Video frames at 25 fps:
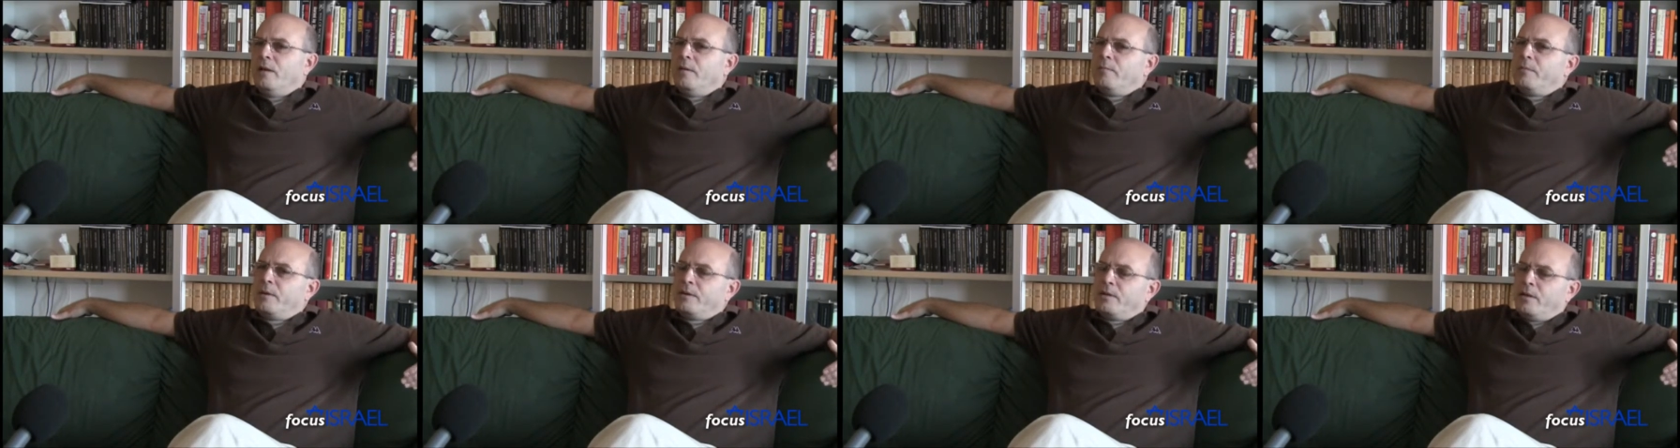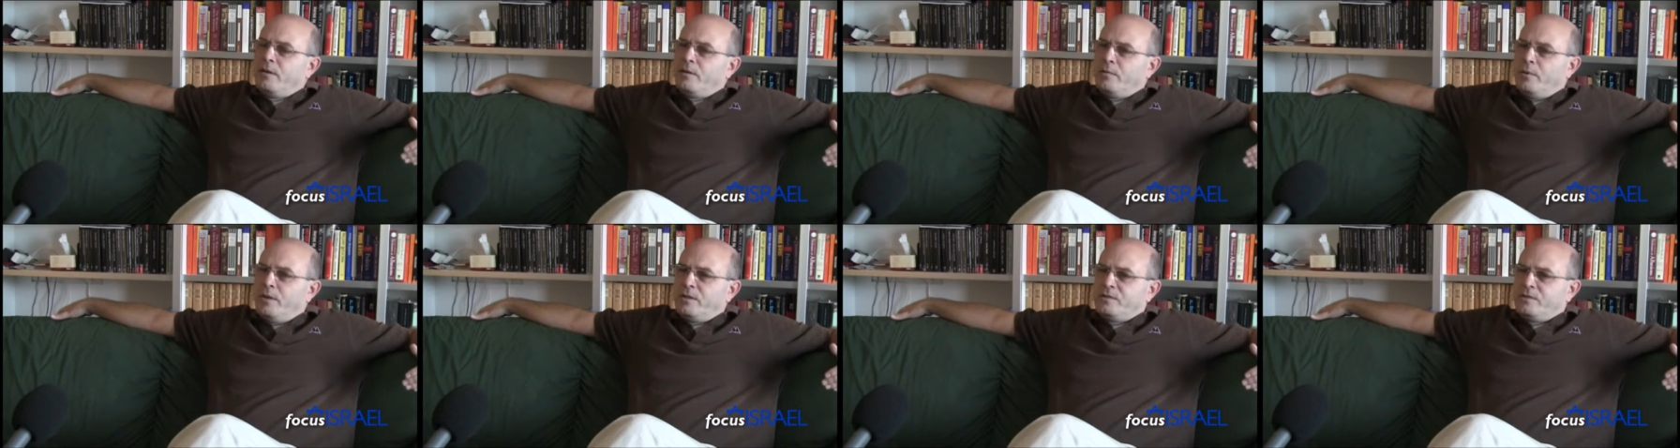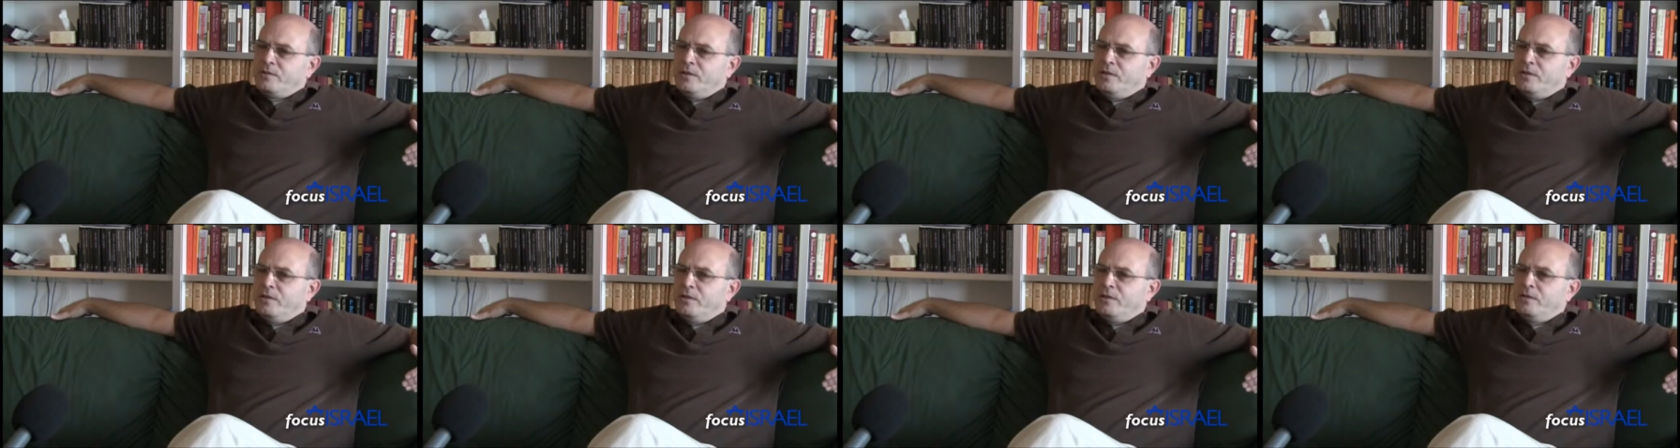But the
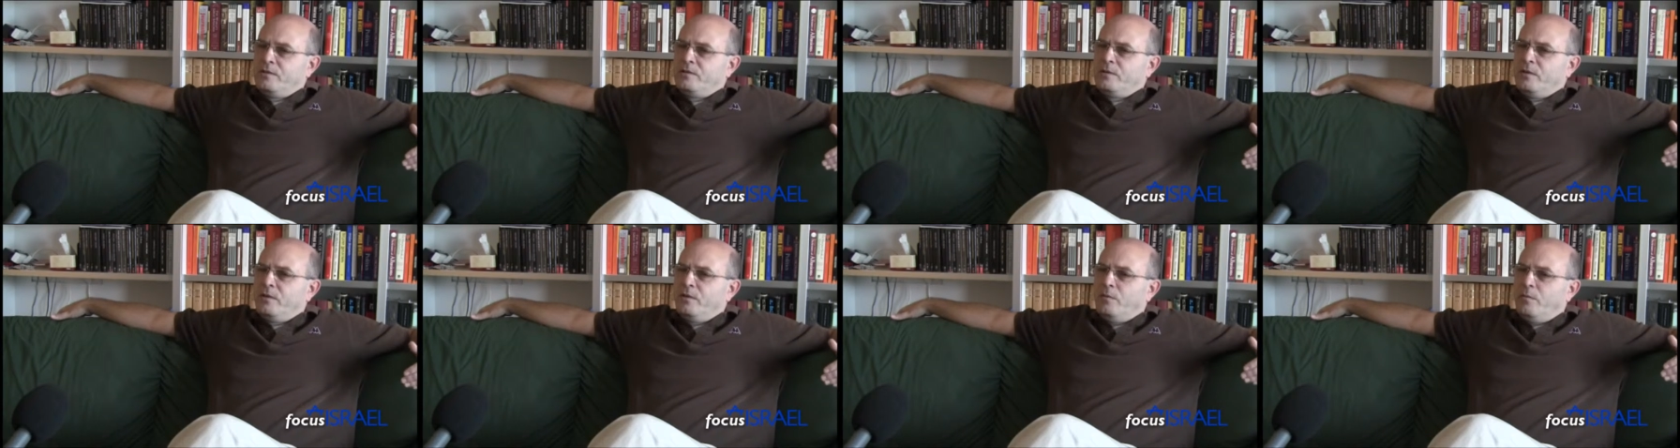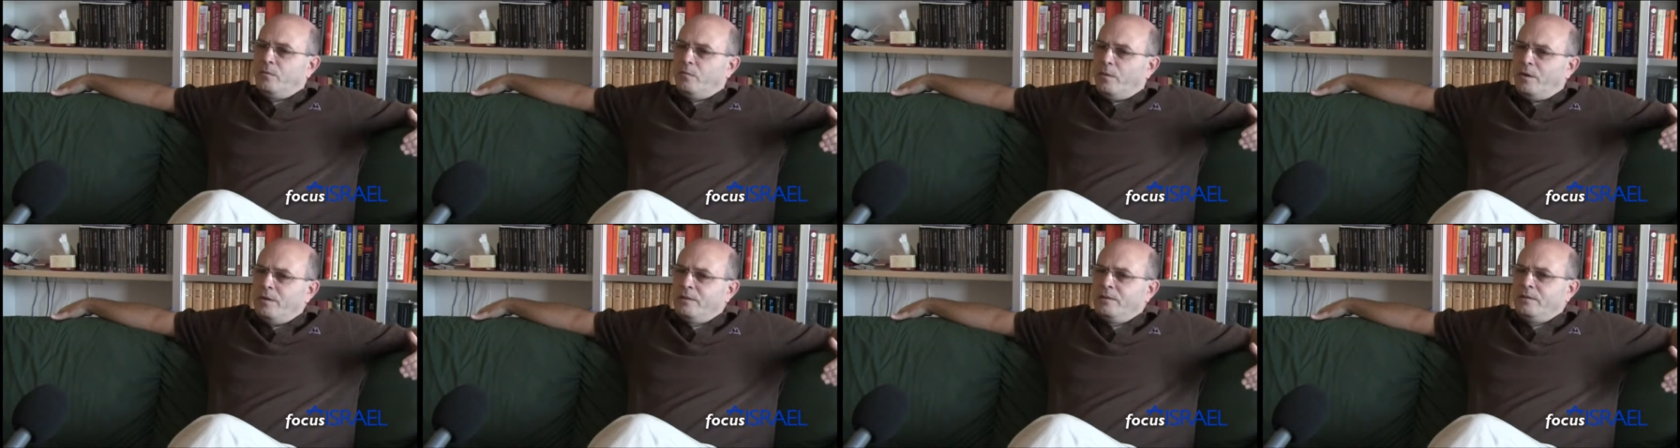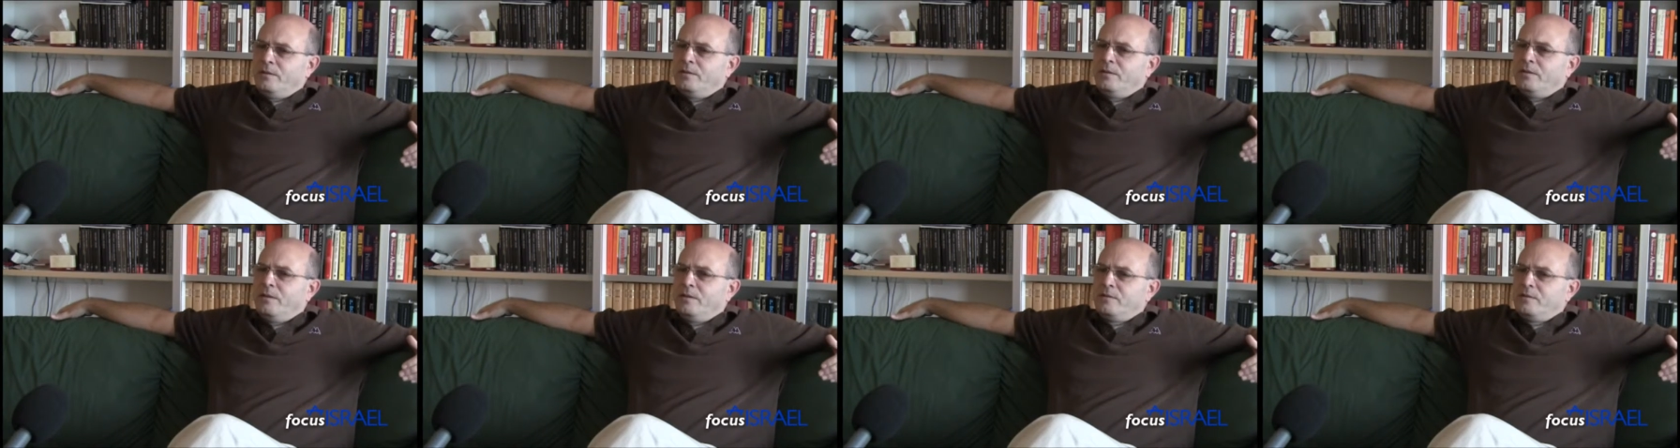question is,
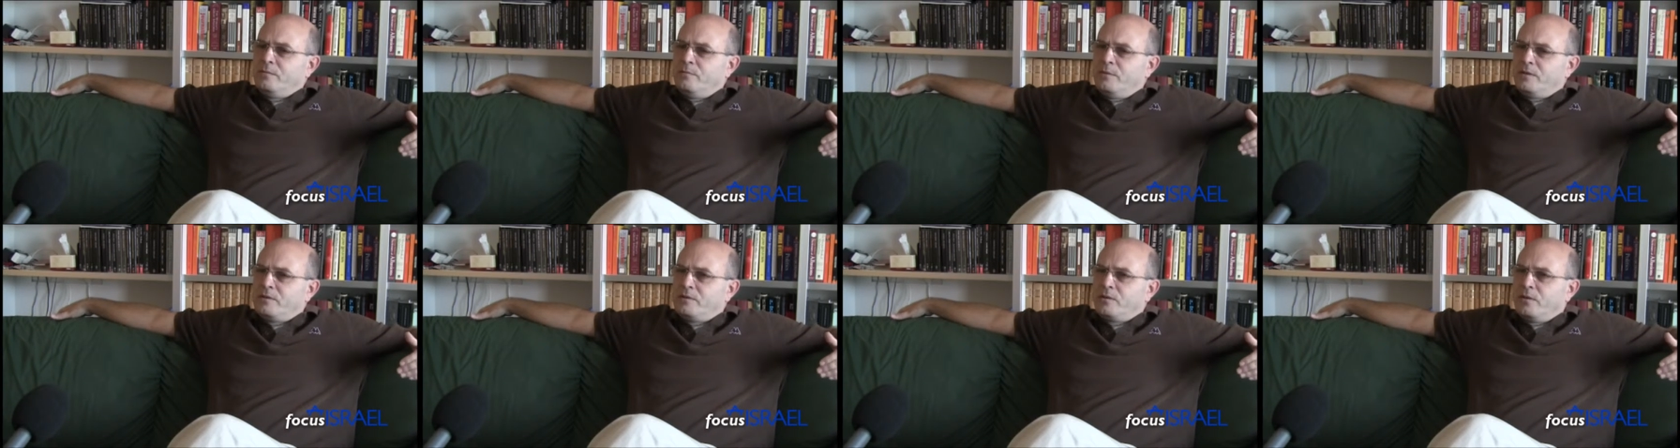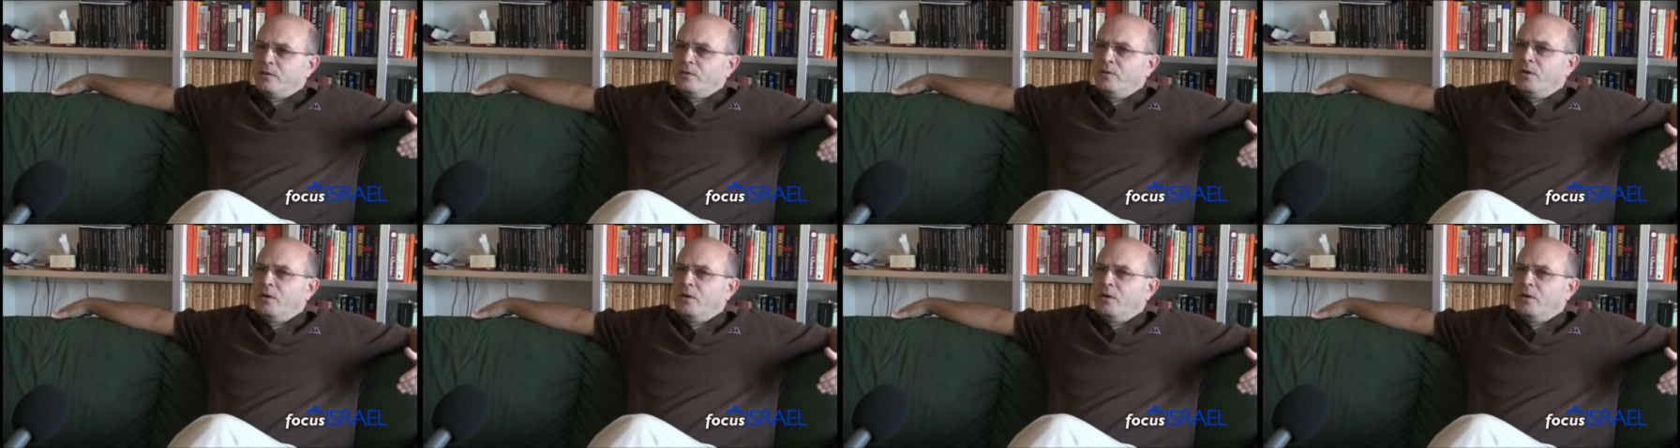what does Mr.